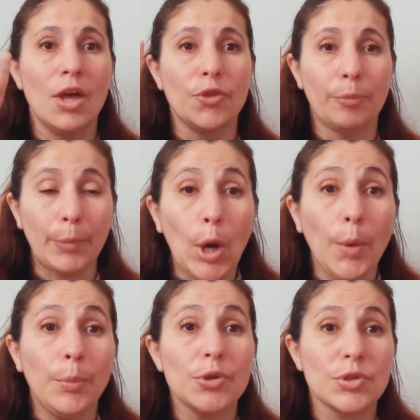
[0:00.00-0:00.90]
The
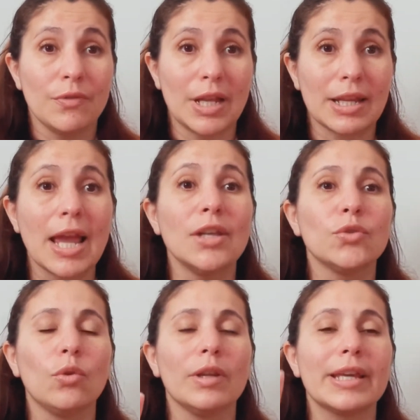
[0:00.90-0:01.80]
purpose of that
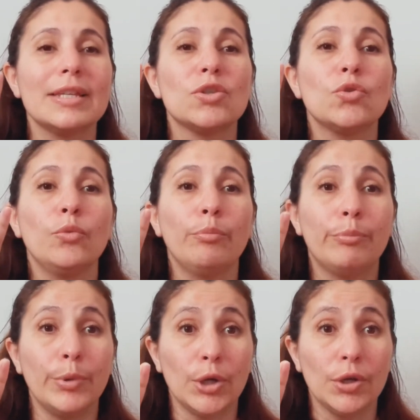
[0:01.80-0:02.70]
candle is to
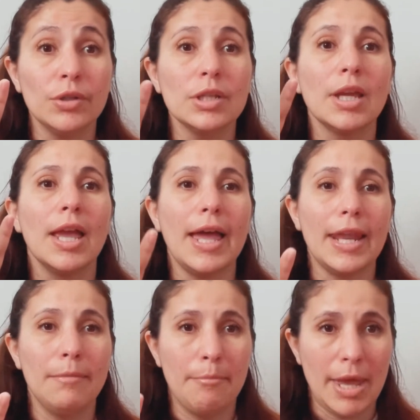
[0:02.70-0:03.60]
burn
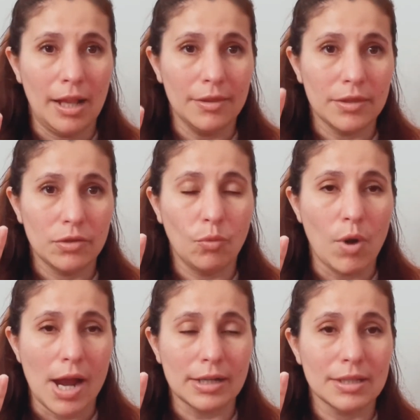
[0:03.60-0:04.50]
and melt the
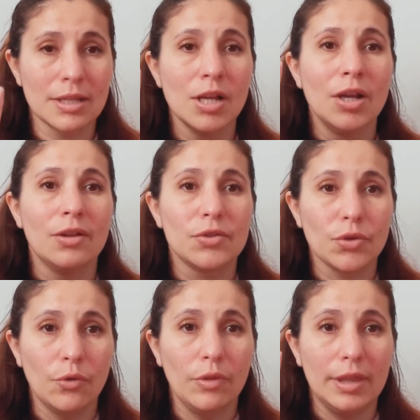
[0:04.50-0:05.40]
wax
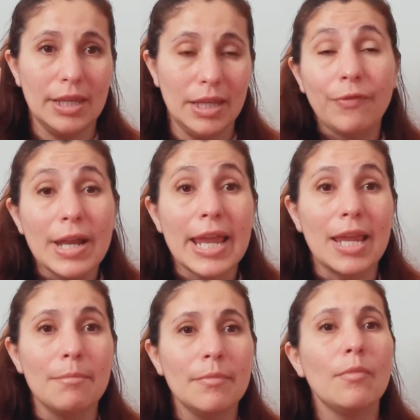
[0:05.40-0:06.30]
so the
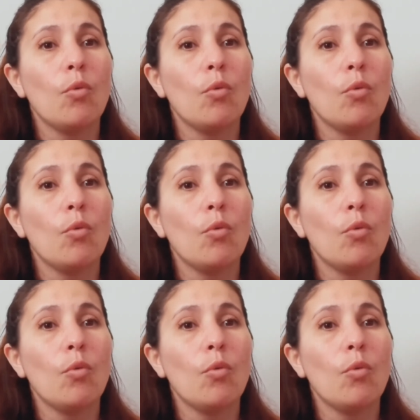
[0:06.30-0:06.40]
flame,